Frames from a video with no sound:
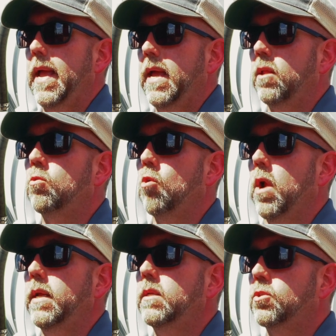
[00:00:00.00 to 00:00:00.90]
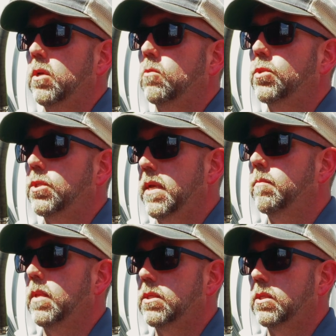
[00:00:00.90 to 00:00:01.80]
integrate so
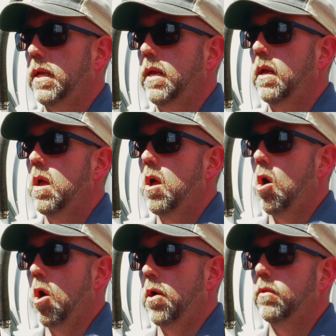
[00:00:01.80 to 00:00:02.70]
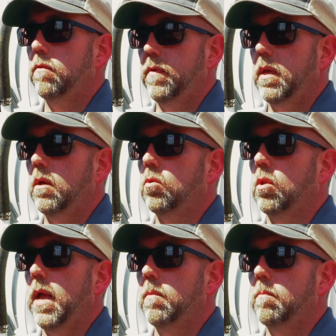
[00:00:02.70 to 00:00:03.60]
seamlessly onto the
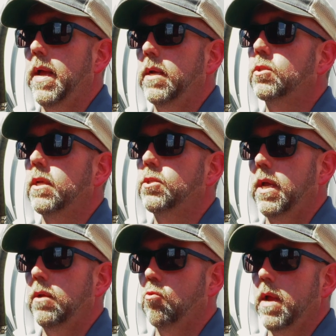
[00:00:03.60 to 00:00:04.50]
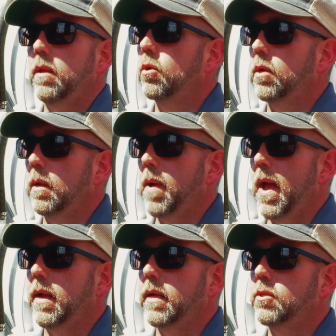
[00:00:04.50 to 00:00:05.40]
vehicle and make such a great looking
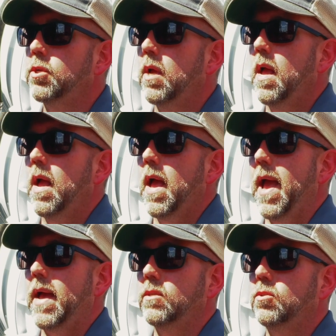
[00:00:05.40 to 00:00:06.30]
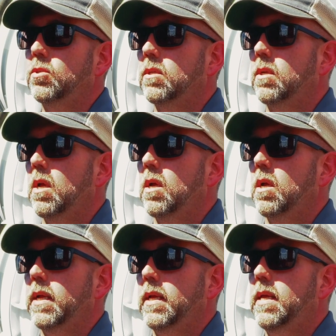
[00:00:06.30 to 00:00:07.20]
package has
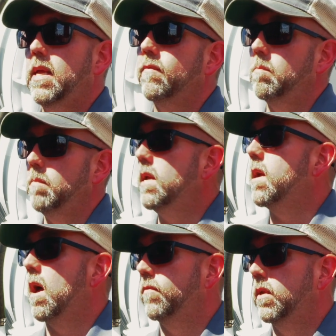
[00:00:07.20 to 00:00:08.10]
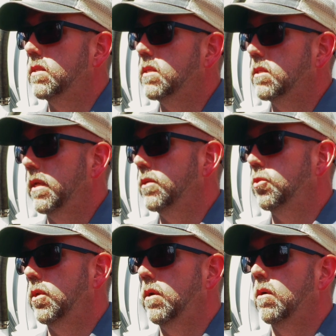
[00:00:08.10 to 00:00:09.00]
given me confidence as an
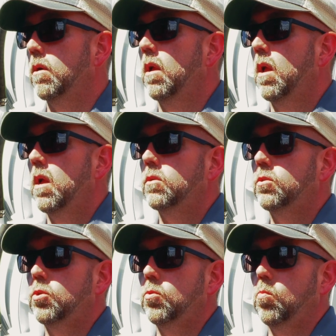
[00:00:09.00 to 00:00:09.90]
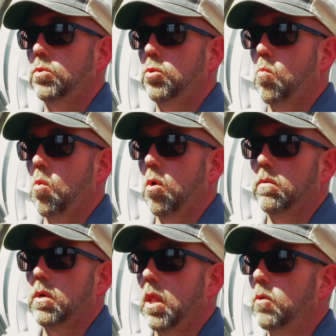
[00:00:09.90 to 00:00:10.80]
engineer to, to work
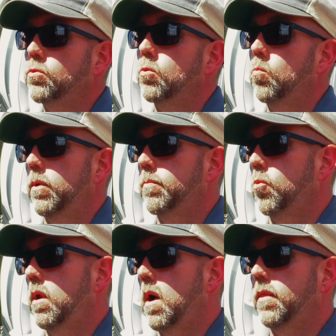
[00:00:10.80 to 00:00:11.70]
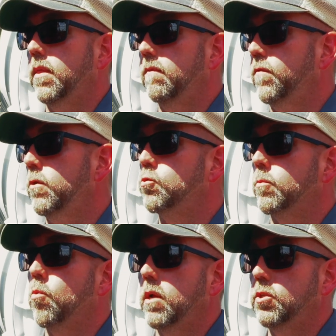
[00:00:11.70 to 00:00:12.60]
closer with Prinoth in
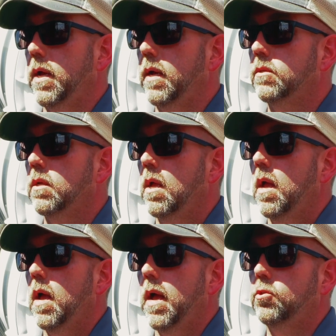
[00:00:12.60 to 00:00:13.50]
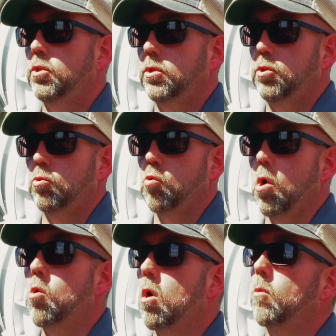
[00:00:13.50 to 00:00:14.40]
future projects uh, to, to
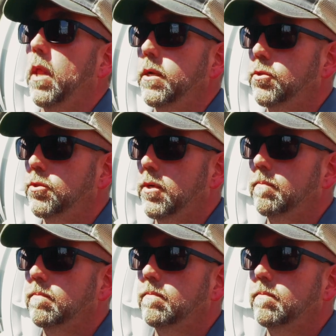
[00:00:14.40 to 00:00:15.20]
grow our relationship.